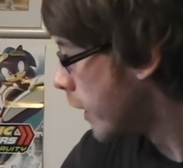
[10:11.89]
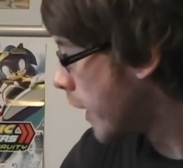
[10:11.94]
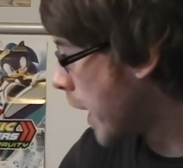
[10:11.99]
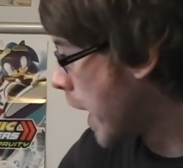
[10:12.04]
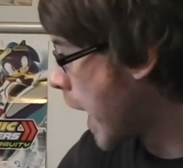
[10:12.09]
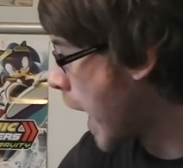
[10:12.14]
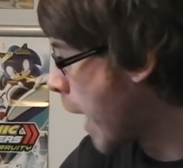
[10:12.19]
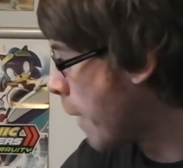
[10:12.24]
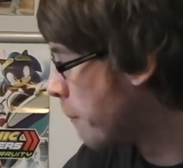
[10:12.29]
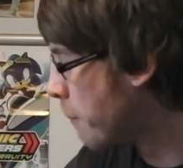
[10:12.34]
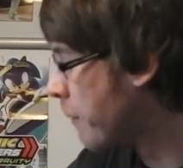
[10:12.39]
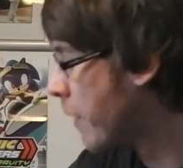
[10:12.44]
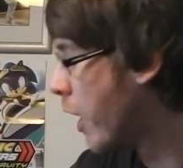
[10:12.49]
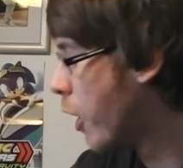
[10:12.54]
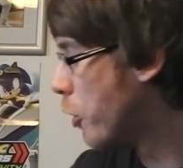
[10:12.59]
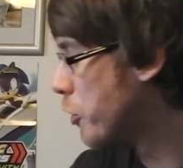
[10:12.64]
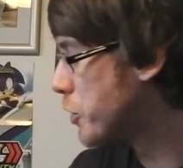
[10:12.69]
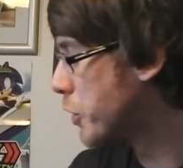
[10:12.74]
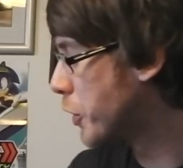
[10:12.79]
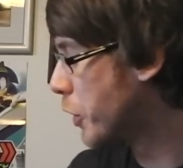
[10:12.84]
Um,
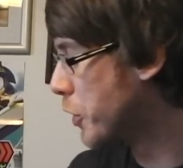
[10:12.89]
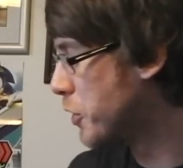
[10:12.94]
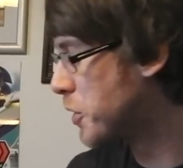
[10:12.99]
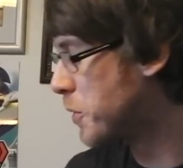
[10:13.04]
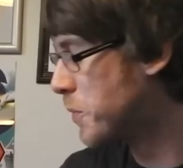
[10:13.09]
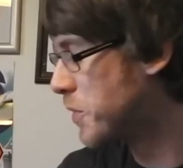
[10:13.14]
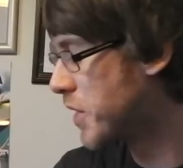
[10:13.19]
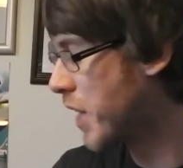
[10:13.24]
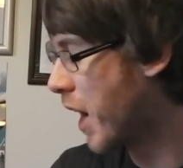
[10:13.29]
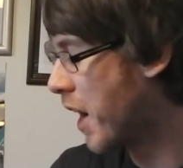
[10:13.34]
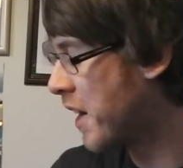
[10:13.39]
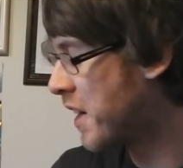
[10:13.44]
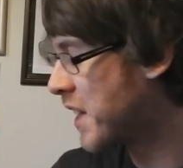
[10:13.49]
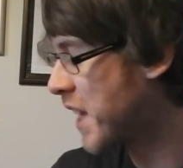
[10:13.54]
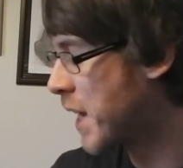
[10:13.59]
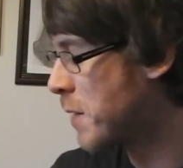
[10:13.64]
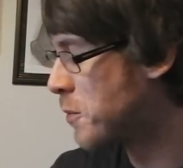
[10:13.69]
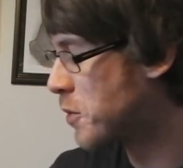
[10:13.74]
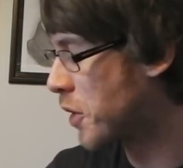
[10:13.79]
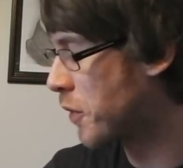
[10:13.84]
also got some Saturn
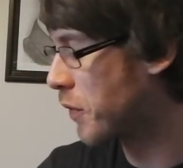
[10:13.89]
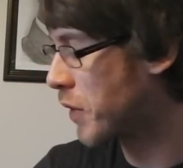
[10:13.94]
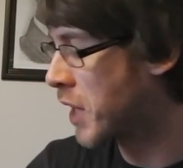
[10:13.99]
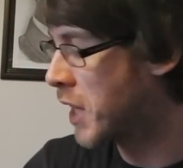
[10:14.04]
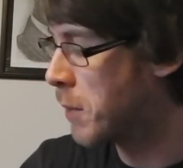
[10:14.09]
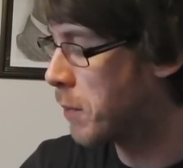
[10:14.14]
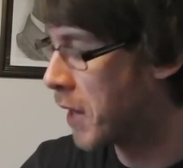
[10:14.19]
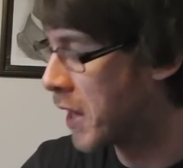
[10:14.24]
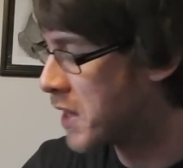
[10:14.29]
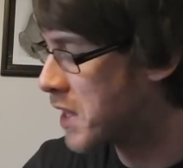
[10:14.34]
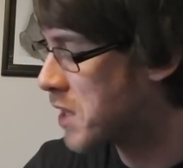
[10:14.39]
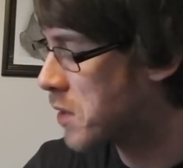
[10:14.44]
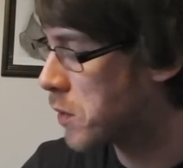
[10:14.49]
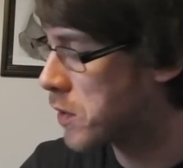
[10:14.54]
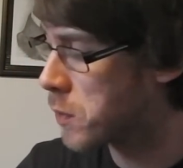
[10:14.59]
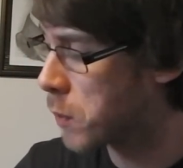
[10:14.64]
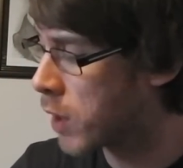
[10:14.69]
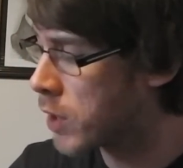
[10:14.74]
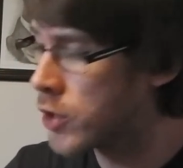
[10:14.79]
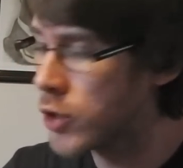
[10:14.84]
games off at eBay, and this
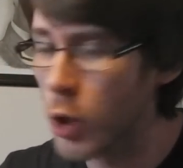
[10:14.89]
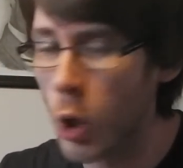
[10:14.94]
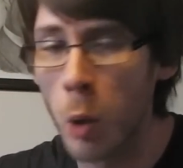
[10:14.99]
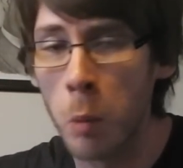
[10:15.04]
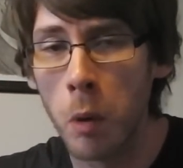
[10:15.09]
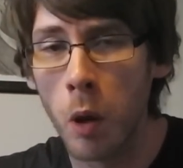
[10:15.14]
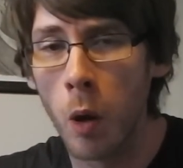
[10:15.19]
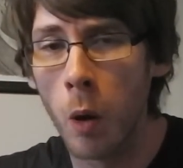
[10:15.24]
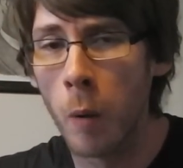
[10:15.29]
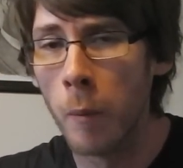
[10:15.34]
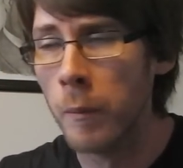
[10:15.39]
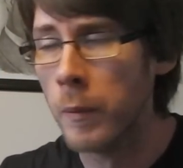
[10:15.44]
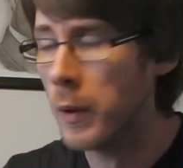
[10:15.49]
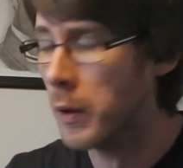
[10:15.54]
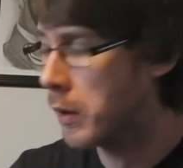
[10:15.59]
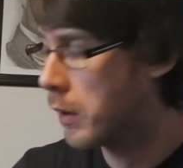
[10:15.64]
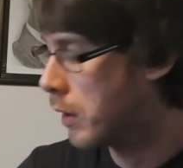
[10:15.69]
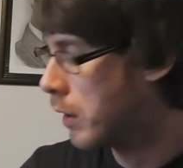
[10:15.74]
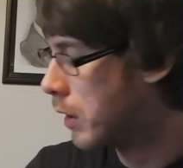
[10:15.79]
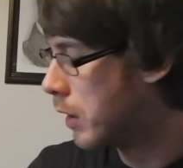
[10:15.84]
was one job lot.
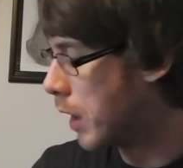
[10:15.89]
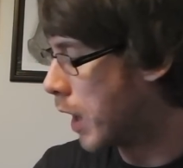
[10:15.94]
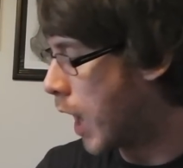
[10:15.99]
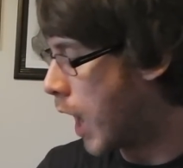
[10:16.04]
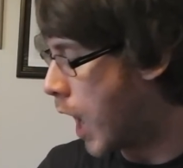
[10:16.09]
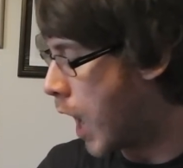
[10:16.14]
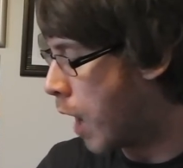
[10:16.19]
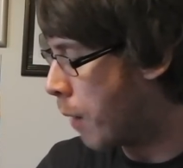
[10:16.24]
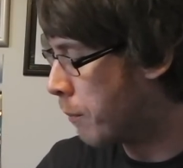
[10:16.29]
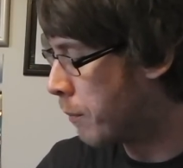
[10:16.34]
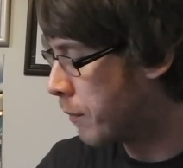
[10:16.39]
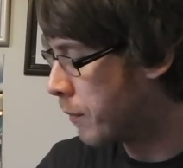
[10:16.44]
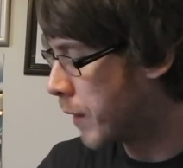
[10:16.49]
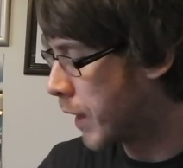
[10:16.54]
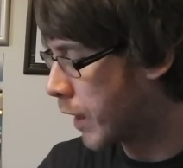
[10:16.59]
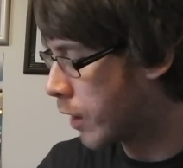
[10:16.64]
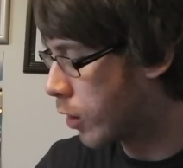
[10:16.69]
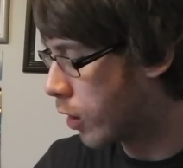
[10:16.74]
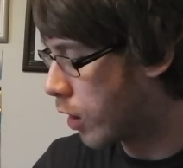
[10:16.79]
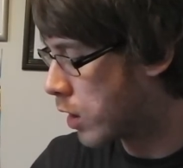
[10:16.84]
Um,
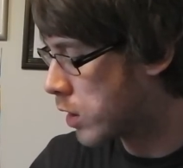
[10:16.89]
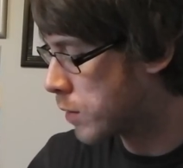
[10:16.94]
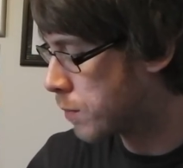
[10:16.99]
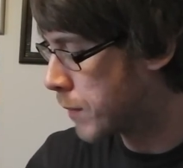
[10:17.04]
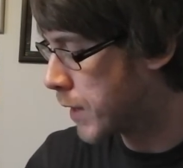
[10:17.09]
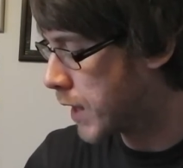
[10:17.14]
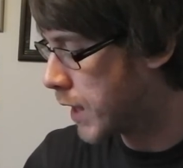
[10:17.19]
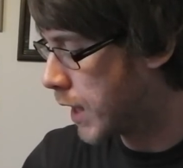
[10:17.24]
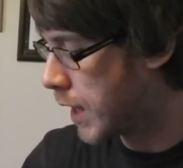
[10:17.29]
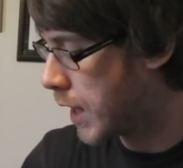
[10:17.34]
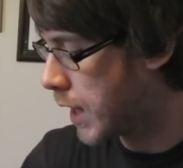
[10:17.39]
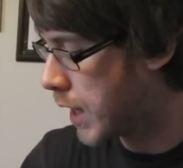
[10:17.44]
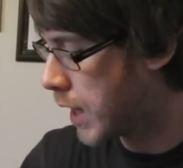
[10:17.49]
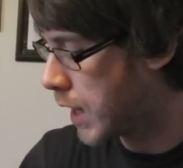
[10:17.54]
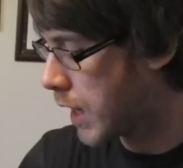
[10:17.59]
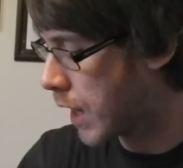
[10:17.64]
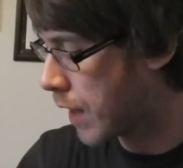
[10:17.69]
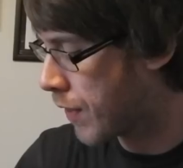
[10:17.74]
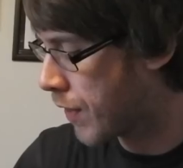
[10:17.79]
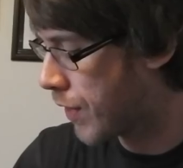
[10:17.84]
it cost
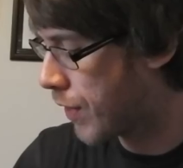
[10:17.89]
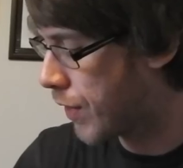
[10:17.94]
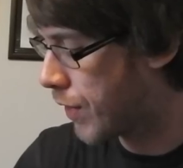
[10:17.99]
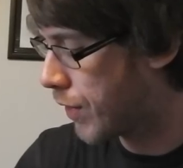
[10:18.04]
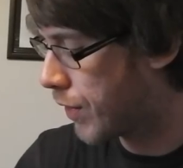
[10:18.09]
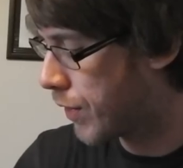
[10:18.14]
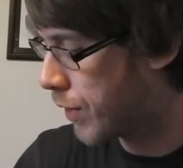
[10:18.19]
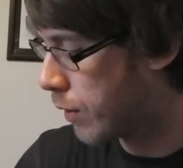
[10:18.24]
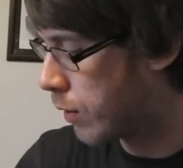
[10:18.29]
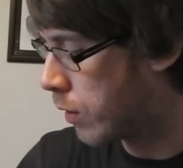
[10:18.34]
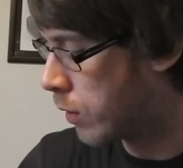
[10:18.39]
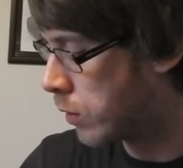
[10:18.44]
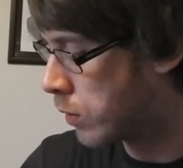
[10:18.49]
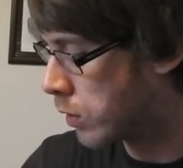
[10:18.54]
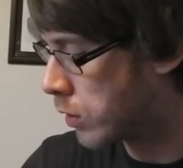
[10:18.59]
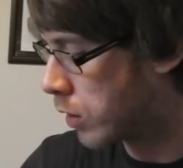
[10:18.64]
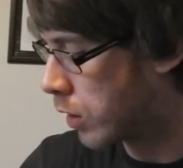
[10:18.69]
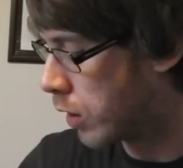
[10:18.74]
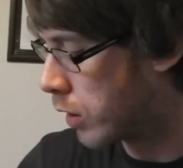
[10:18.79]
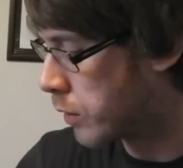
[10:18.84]
me, oh
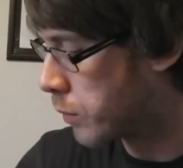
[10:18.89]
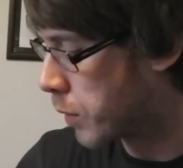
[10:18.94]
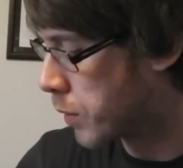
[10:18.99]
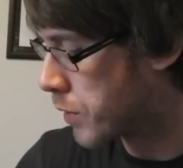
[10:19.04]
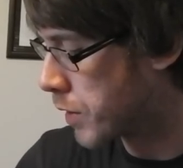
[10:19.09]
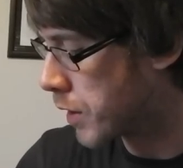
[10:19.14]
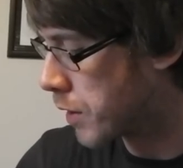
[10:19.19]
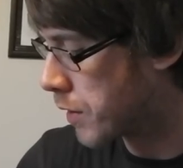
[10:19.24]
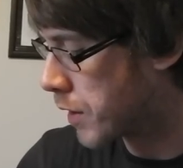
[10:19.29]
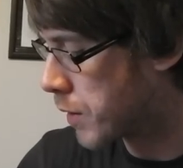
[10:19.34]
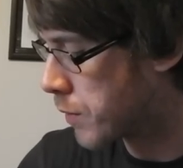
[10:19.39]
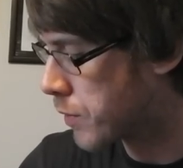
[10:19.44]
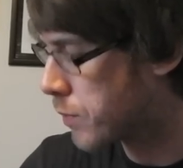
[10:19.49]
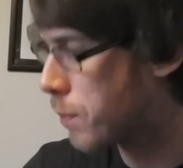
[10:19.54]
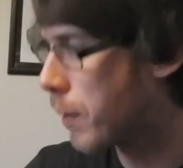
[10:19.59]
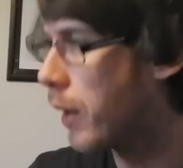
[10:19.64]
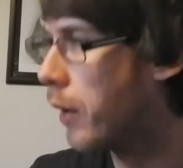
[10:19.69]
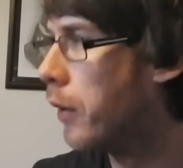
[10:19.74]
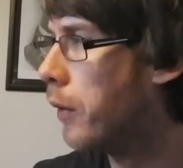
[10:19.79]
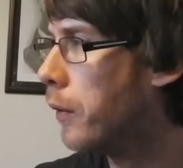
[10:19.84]
god, what was it? I think it was
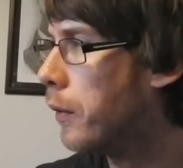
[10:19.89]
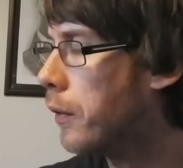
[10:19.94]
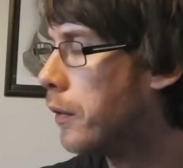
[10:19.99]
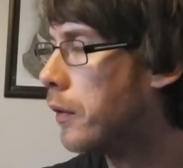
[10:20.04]
about